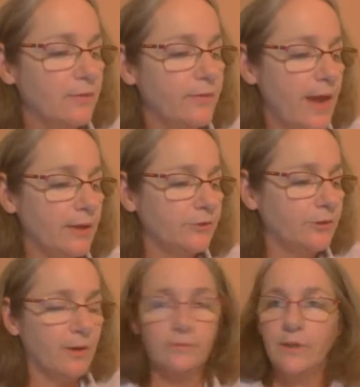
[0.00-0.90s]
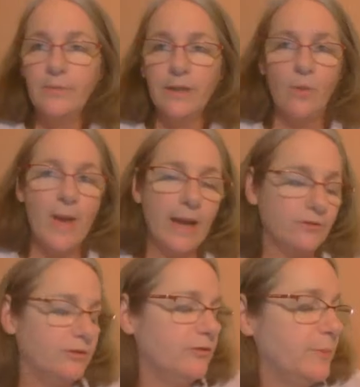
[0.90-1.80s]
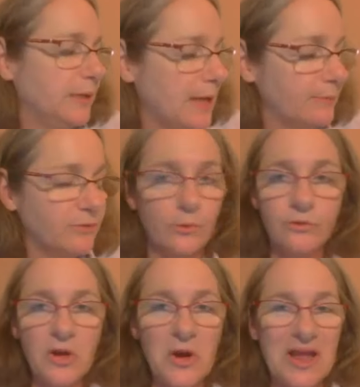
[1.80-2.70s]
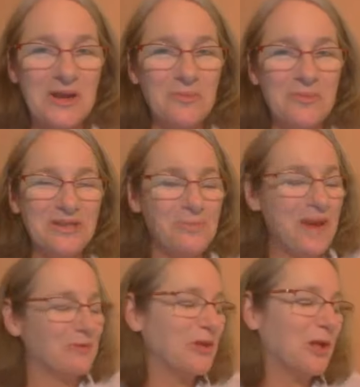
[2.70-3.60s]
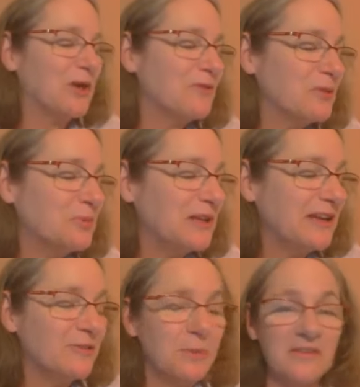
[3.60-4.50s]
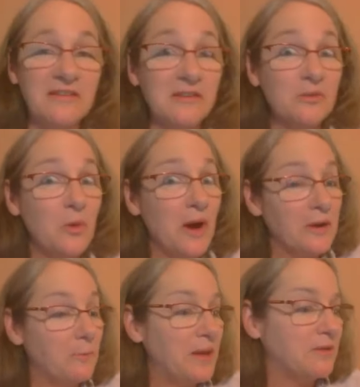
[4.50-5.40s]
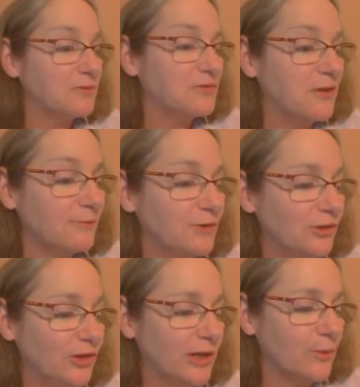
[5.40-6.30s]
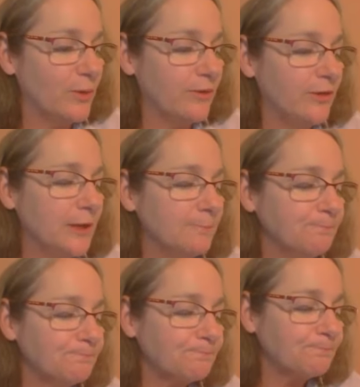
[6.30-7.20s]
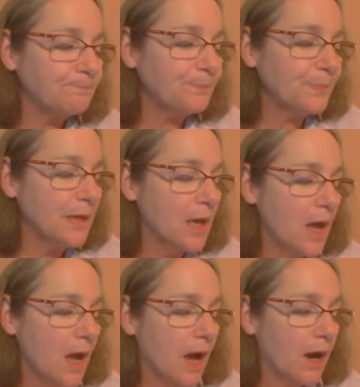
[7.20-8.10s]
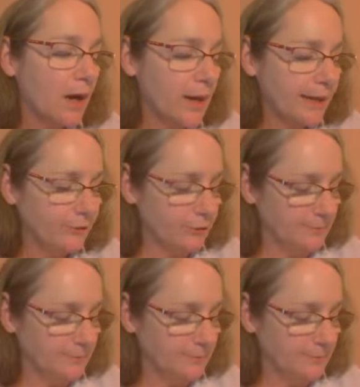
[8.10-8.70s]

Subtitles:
That, let me go back just a minute. I'm so sorry. I don't mean to bounce all over the place, but this is quite a bit of stuff to share with you. All right.